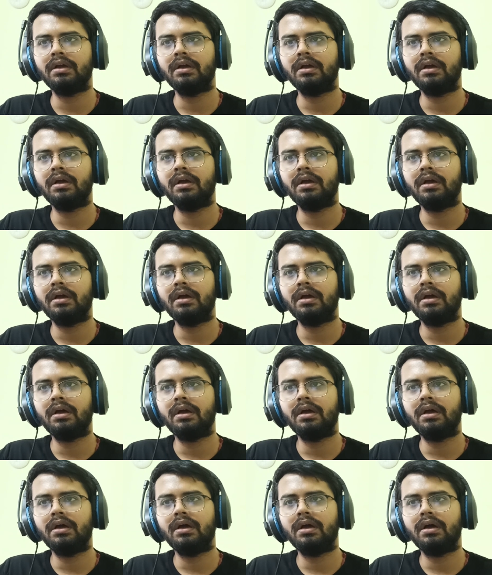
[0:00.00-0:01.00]

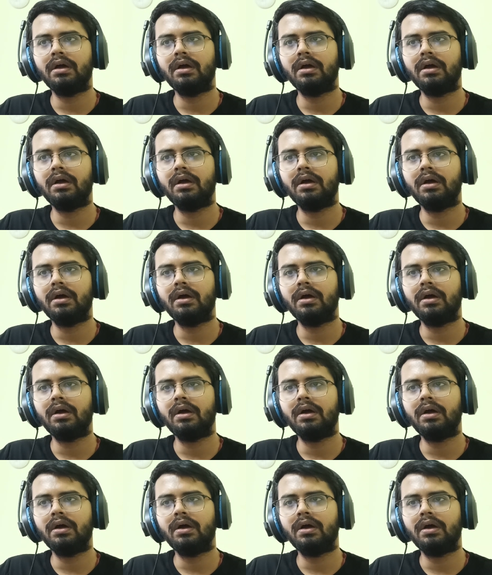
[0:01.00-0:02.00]

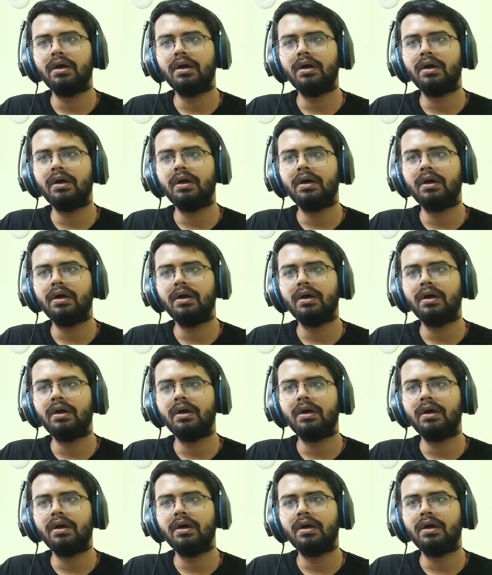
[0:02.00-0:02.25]
Nobody speaks.